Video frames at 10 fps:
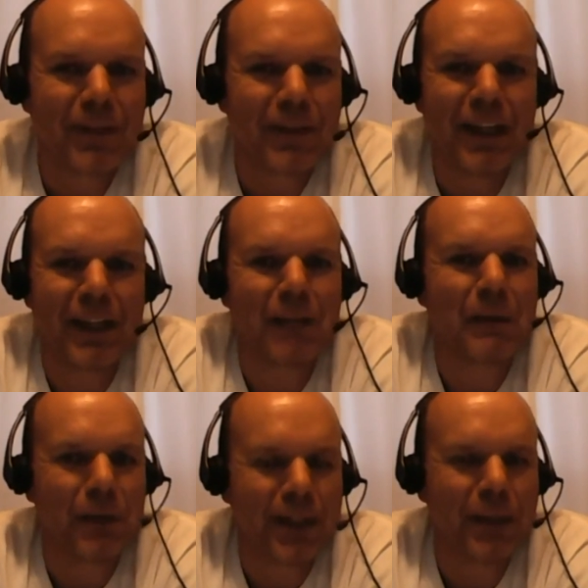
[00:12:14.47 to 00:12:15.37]
and they
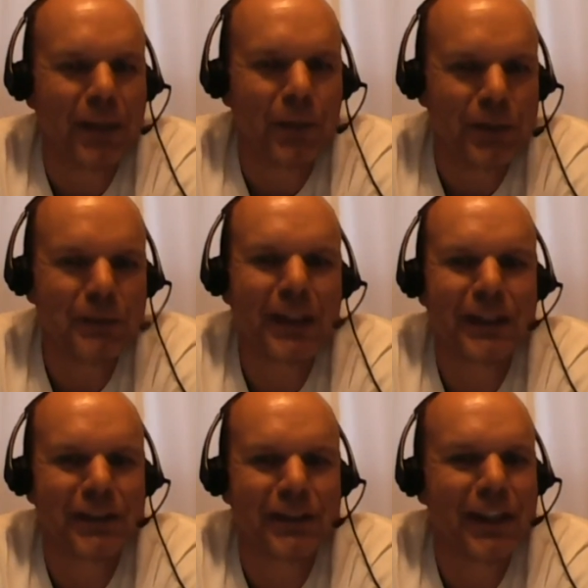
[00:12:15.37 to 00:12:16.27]
remember Ickey Woods
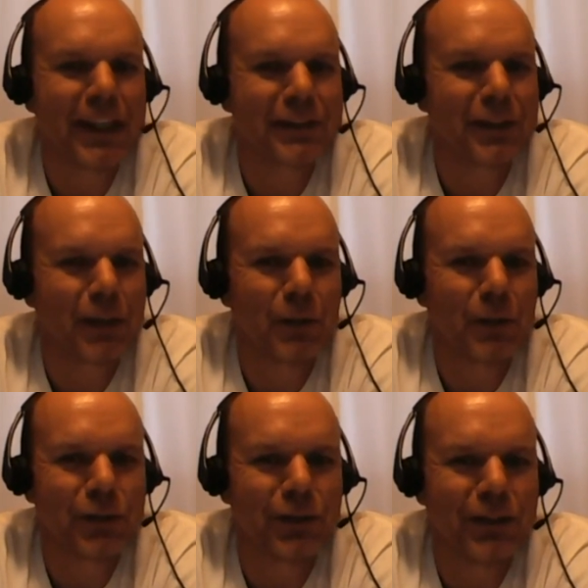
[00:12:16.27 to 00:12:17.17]
because of the dance in the
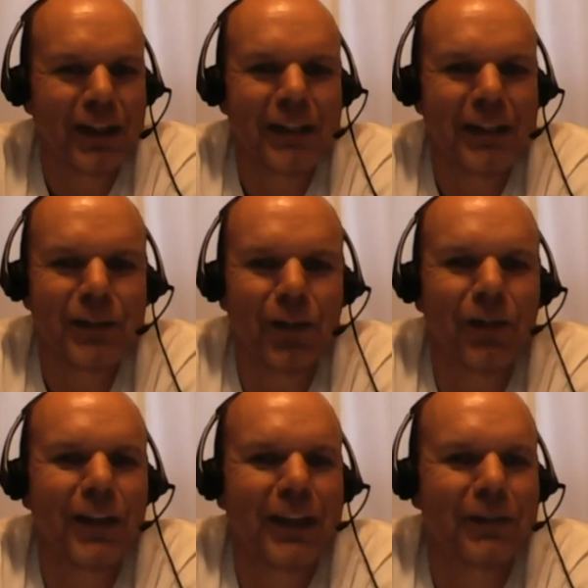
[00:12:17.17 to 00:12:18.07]
commercial. And I don't
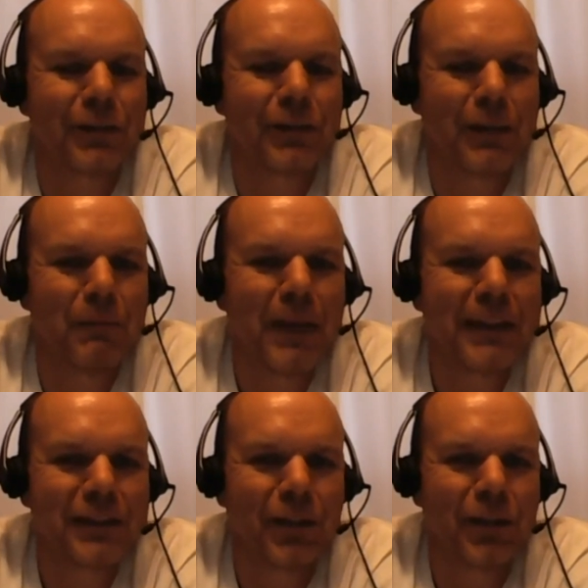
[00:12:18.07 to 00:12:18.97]
think it was really
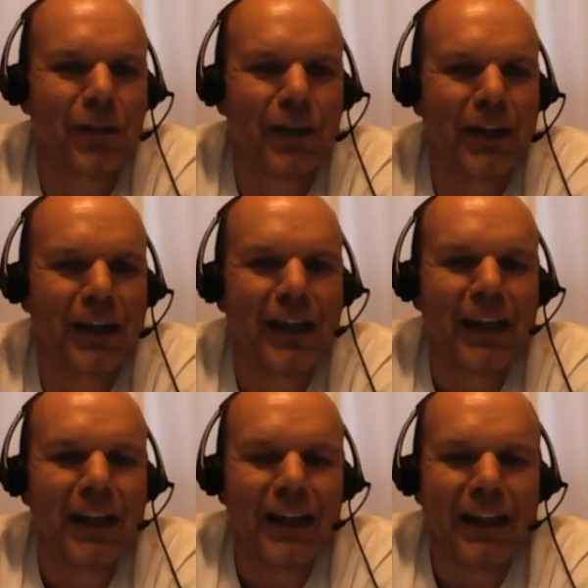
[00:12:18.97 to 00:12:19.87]
based on
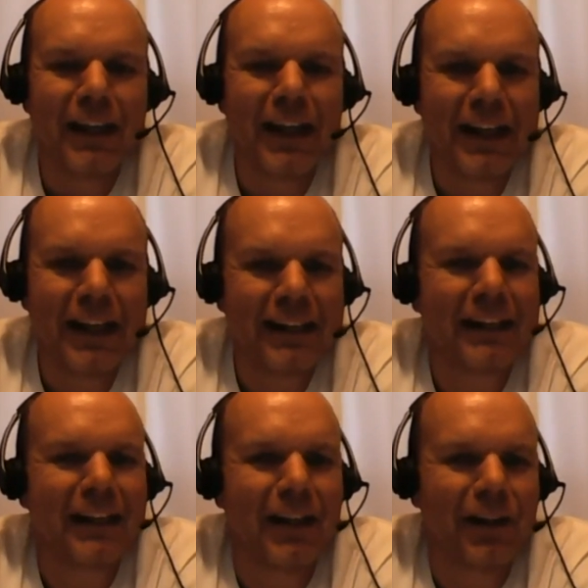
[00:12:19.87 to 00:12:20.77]

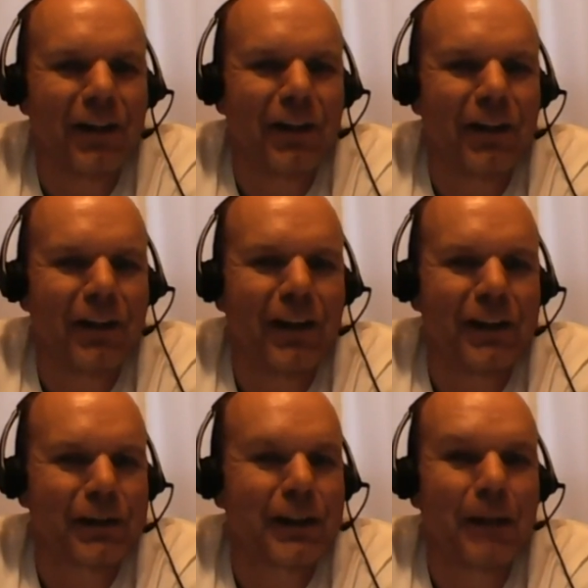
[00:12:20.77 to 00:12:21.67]
anything other than
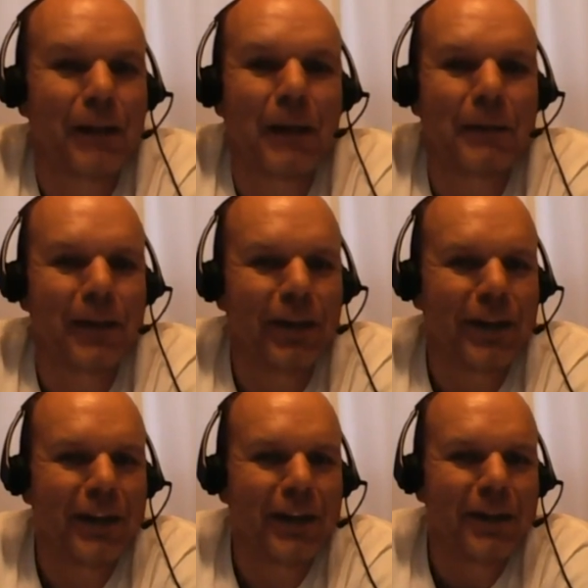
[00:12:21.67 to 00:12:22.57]
just kind of
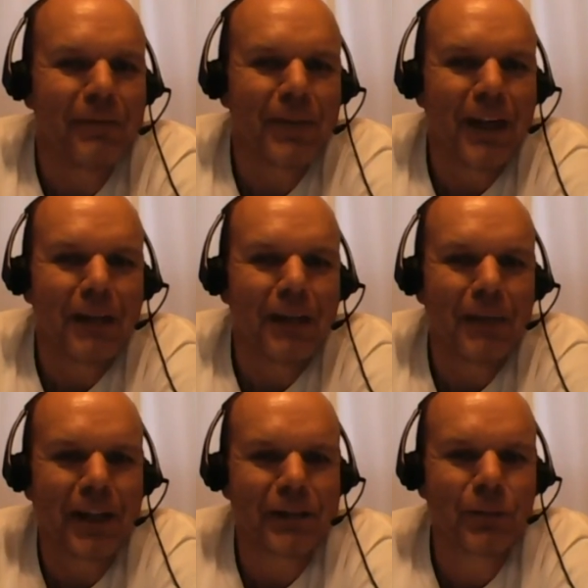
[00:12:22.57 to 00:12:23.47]
popularity.
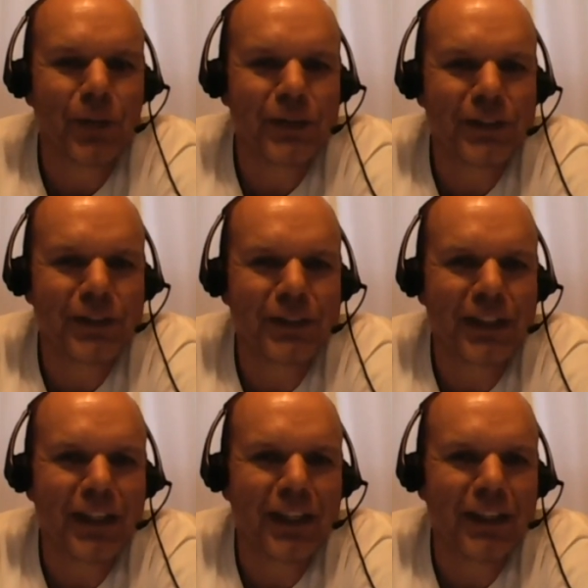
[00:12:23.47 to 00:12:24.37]
Because Woods is
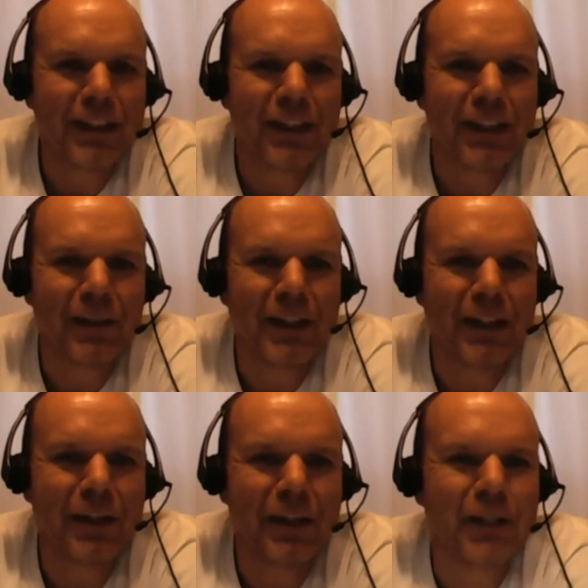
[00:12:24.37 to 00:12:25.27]
a, you know, I mean,
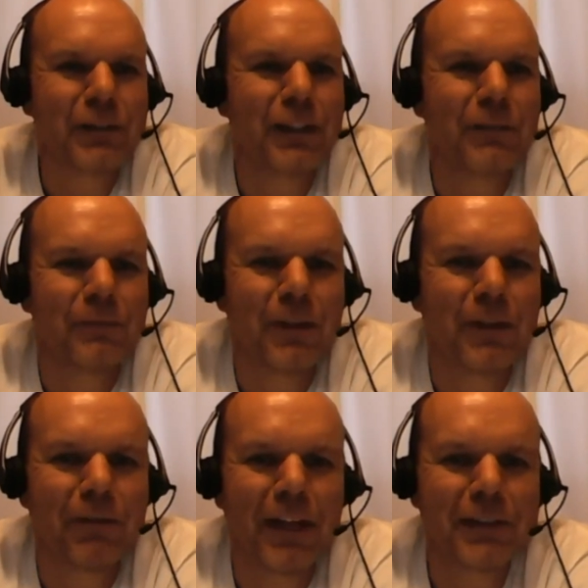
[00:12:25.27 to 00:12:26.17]
he, he was a, a
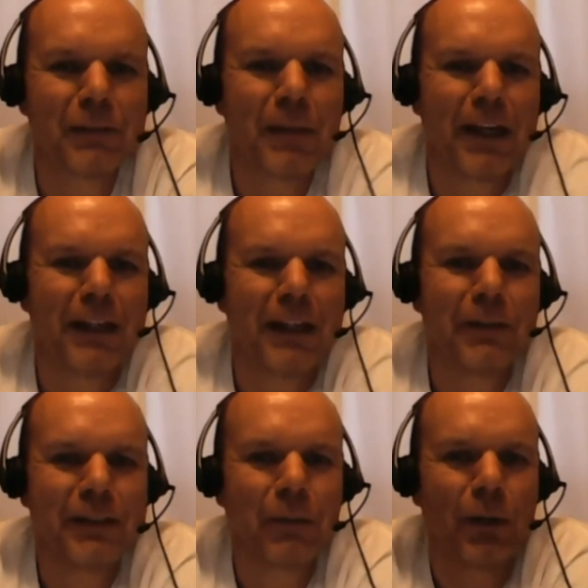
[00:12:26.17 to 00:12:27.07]
flash in the pan. He
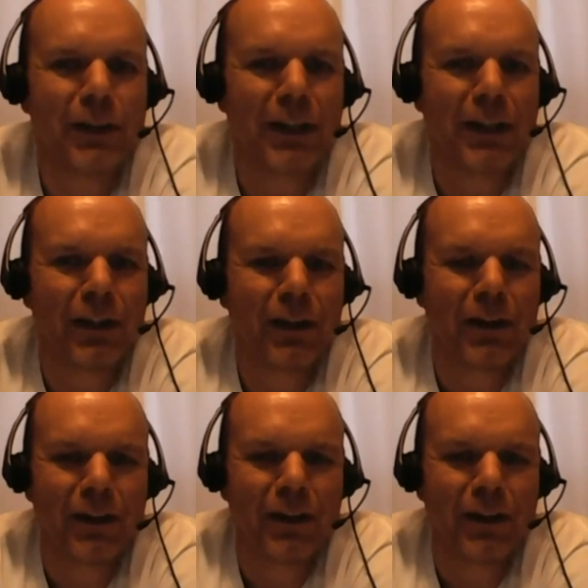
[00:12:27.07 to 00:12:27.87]
was a one year,